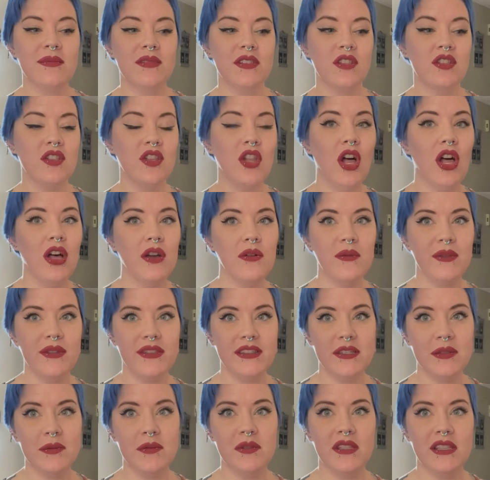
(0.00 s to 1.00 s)
along with
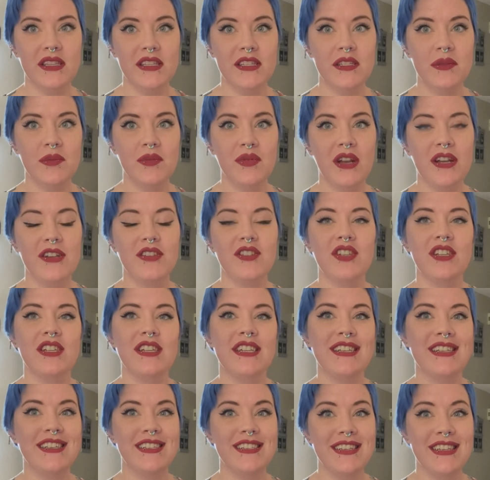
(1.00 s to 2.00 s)
the depression
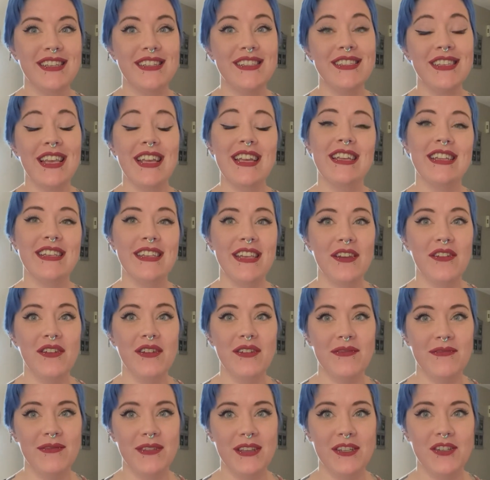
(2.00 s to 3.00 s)
is a secondary
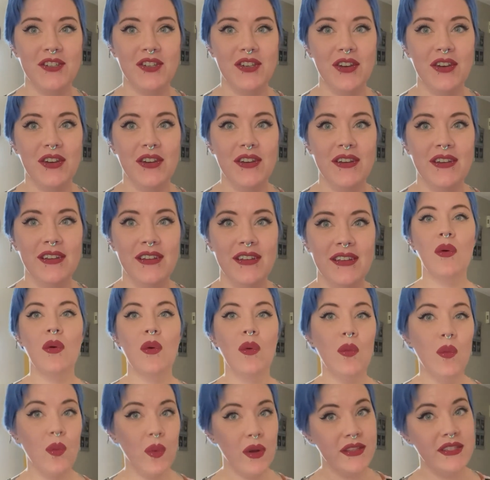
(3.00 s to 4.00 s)
feature.
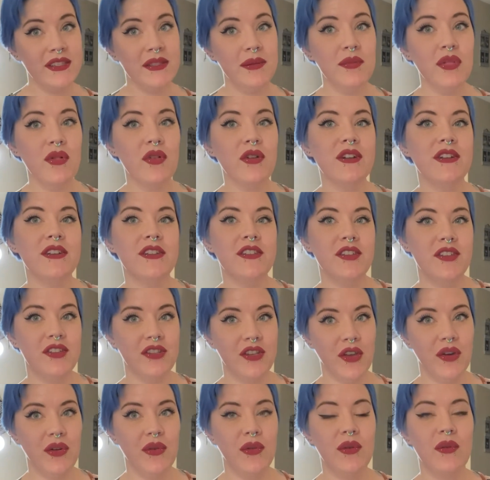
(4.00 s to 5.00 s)
What's important to
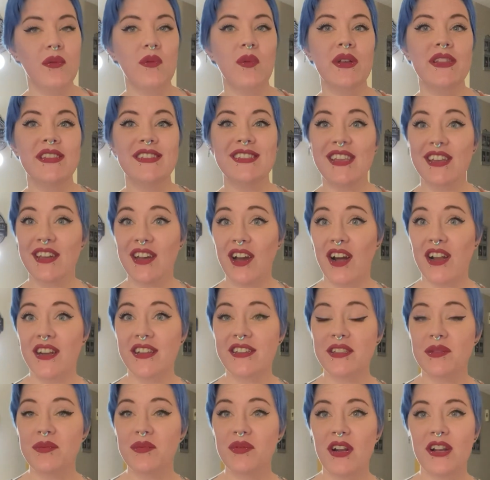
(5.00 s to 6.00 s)
note with psychotic
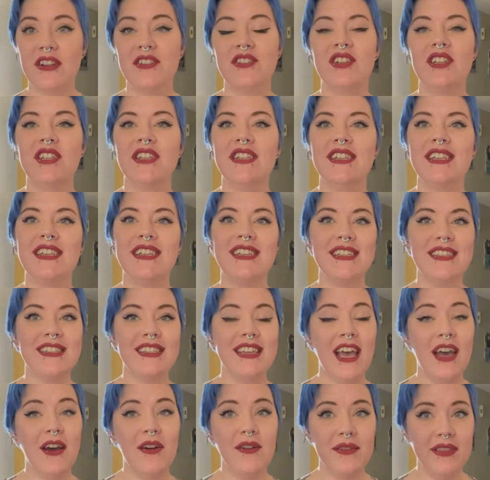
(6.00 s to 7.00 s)
depression is
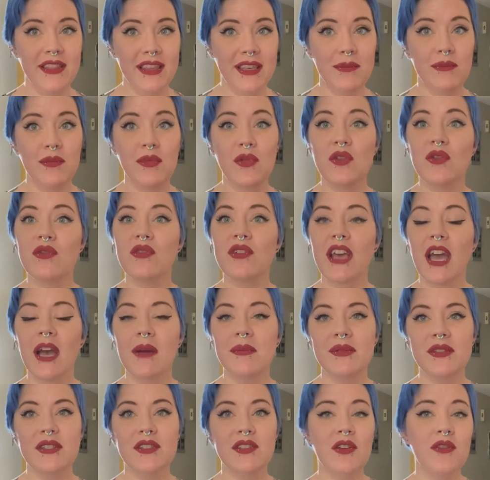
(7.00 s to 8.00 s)
how the mood
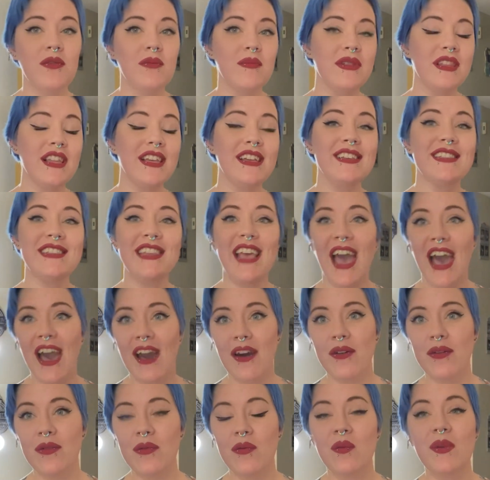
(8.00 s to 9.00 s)
episode plays
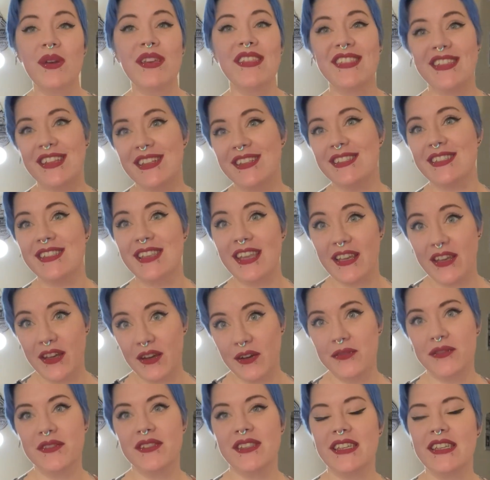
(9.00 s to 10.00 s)
out within
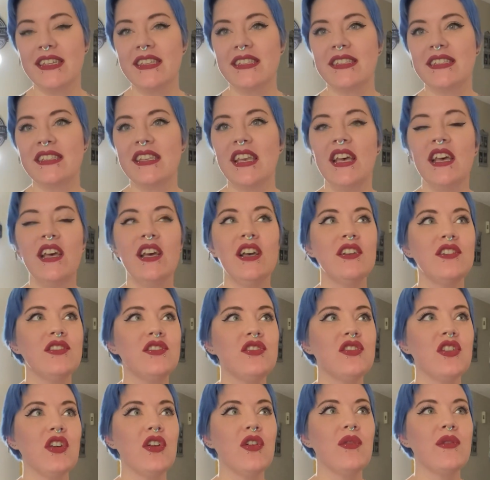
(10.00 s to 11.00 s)
psychosis.
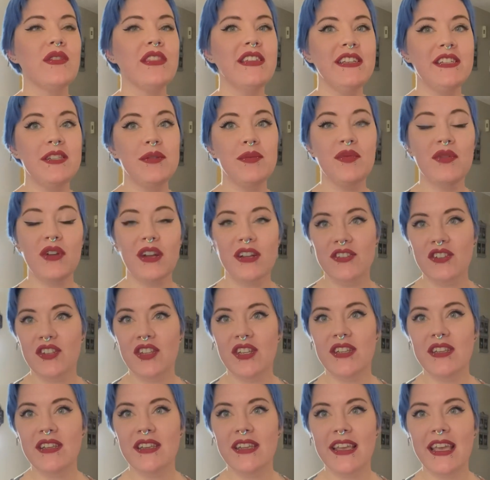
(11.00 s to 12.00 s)
So the
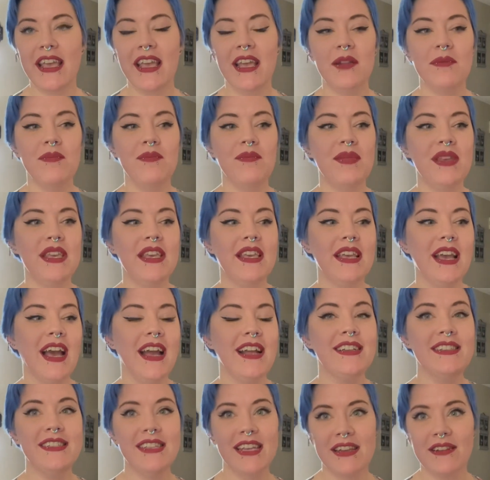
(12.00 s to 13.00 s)
depression can be
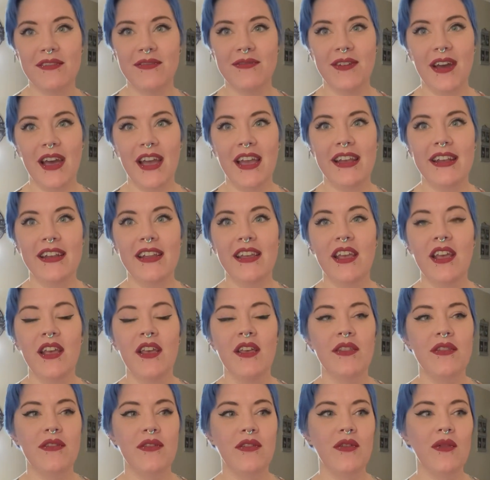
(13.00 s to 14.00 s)
identified
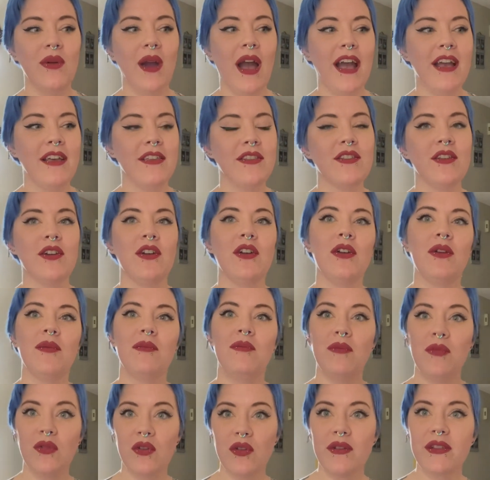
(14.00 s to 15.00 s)
through either
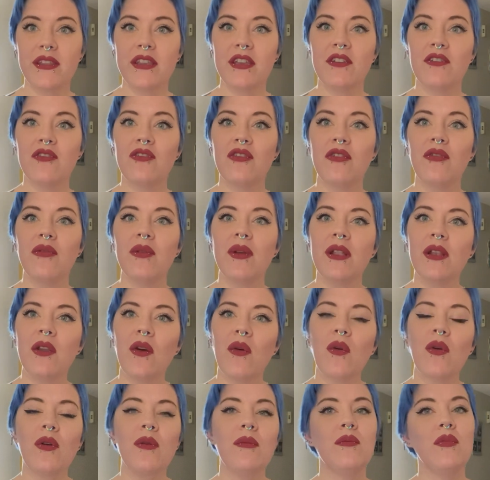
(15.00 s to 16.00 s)
mood-congruent
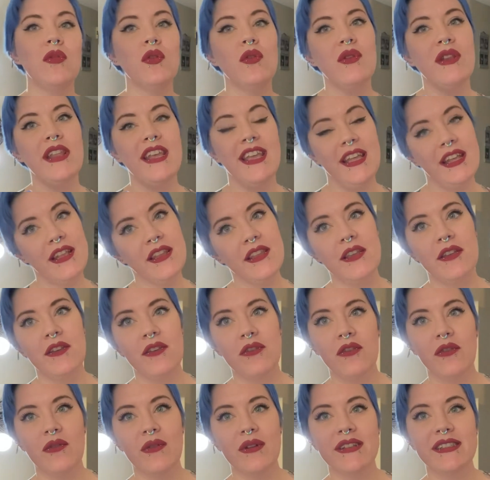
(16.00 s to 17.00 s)
or
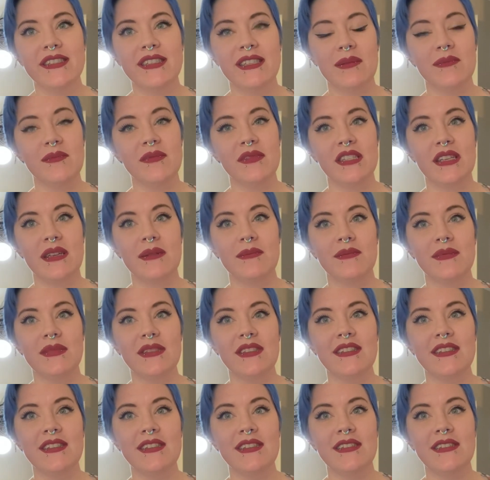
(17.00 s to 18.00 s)
mood-incongruent
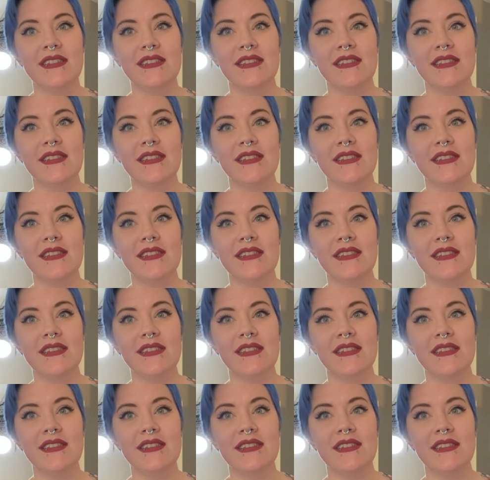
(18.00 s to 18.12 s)
symptoms.